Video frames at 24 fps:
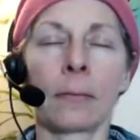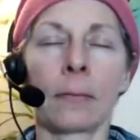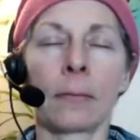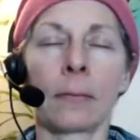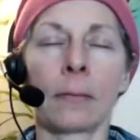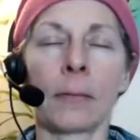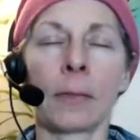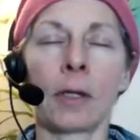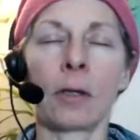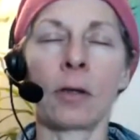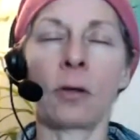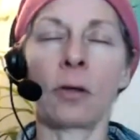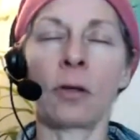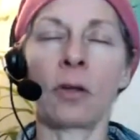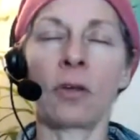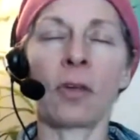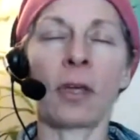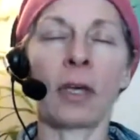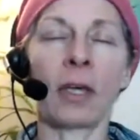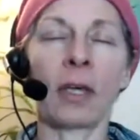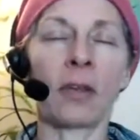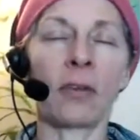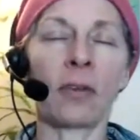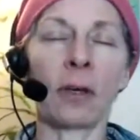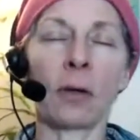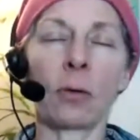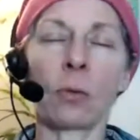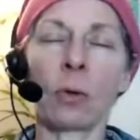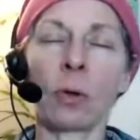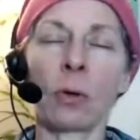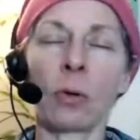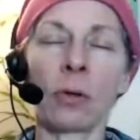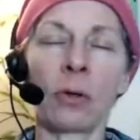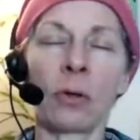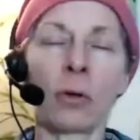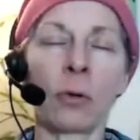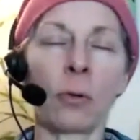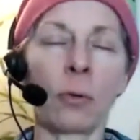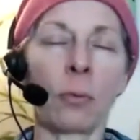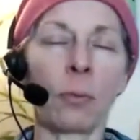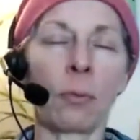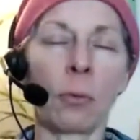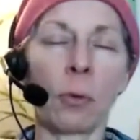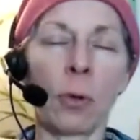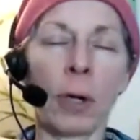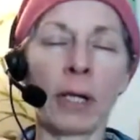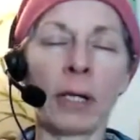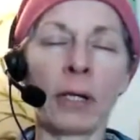And you just it's like
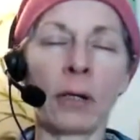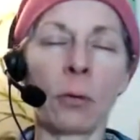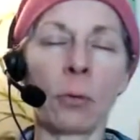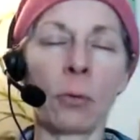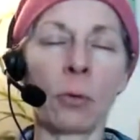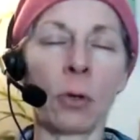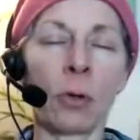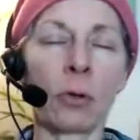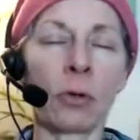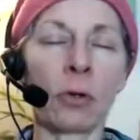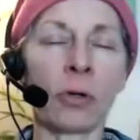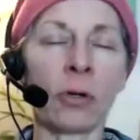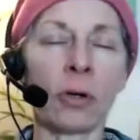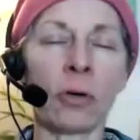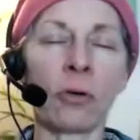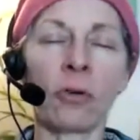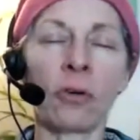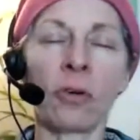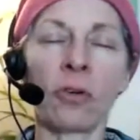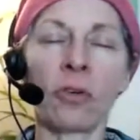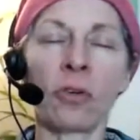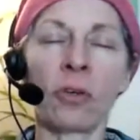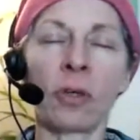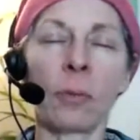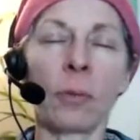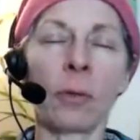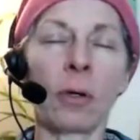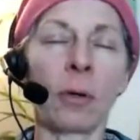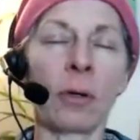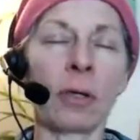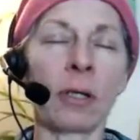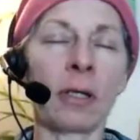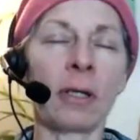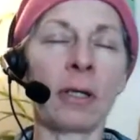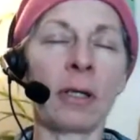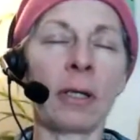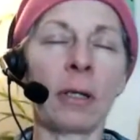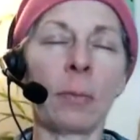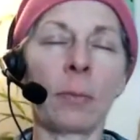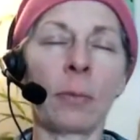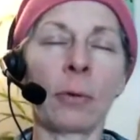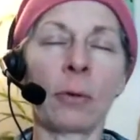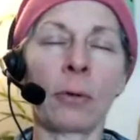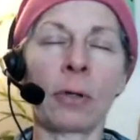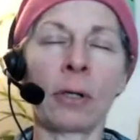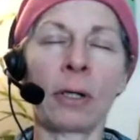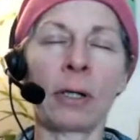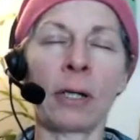riding a roller coaster. You just keep going
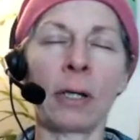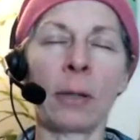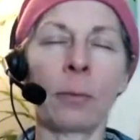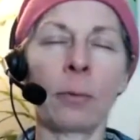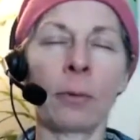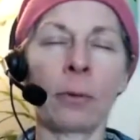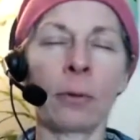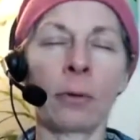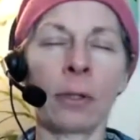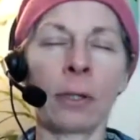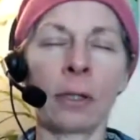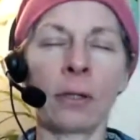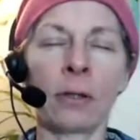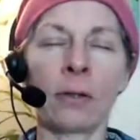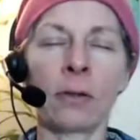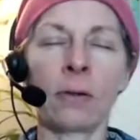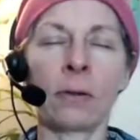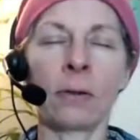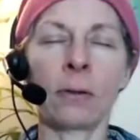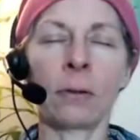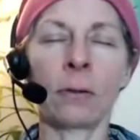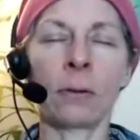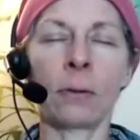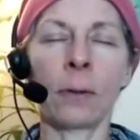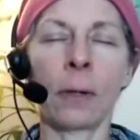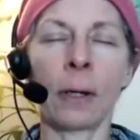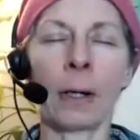deeper and deeper into